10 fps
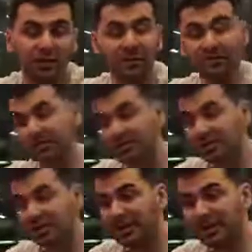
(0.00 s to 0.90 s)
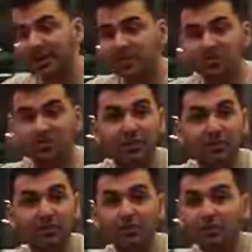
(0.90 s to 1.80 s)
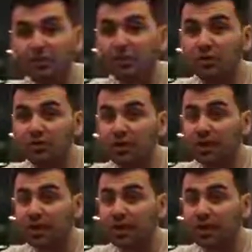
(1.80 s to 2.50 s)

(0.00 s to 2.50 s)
because today there's traffic on your roads.